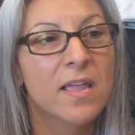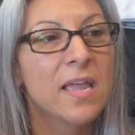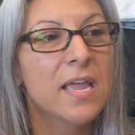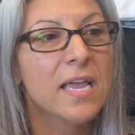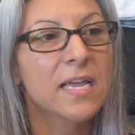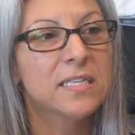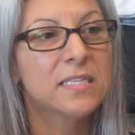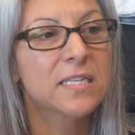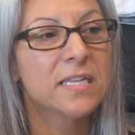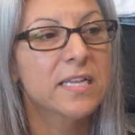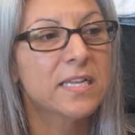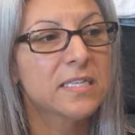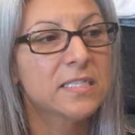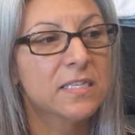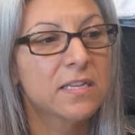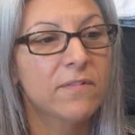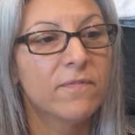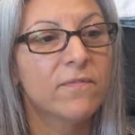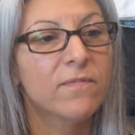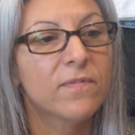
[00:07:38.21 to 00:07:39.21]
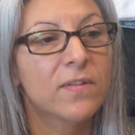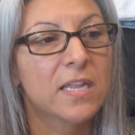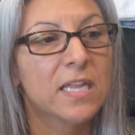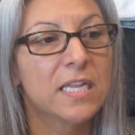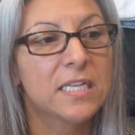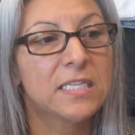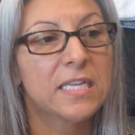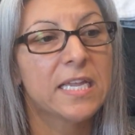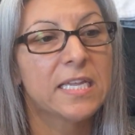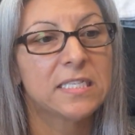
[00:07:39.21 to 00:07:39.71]
It's like as if he
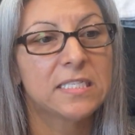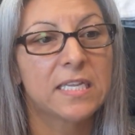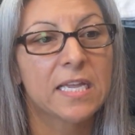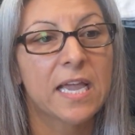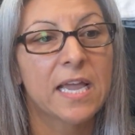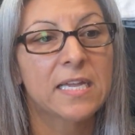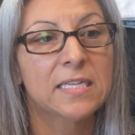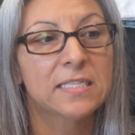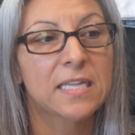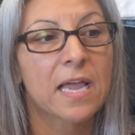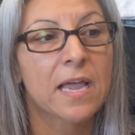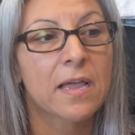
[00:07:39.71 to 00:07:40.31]
takes it as